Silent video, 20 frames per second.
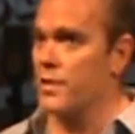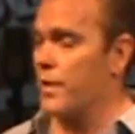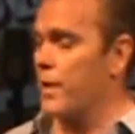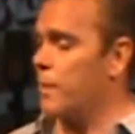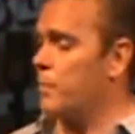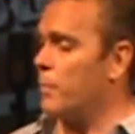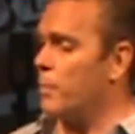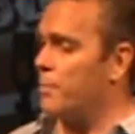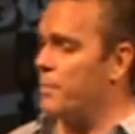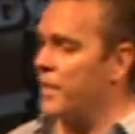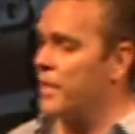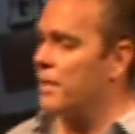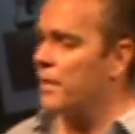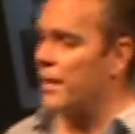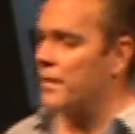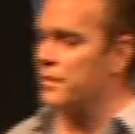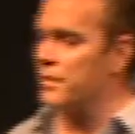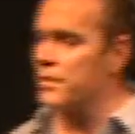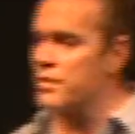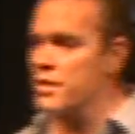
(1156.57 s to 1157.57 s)
trained will be
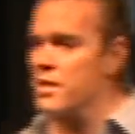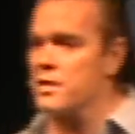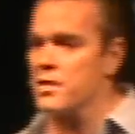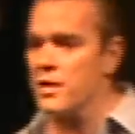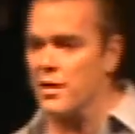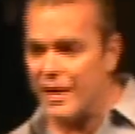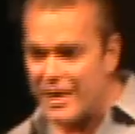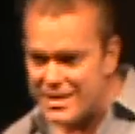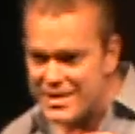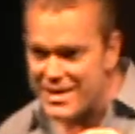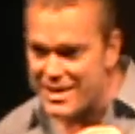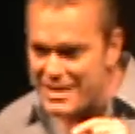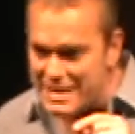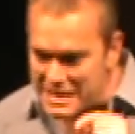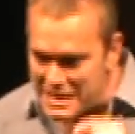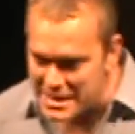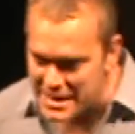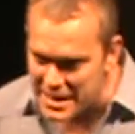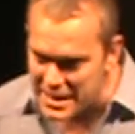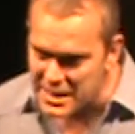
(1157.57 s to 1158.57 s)
like their teacher. It's a
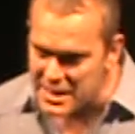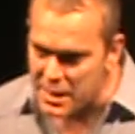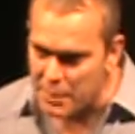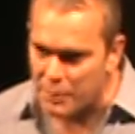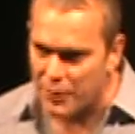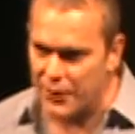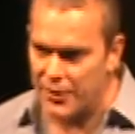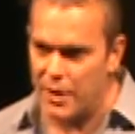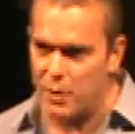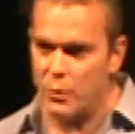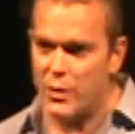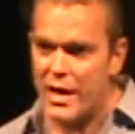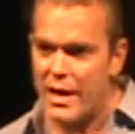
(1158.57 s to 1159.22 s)
discipline.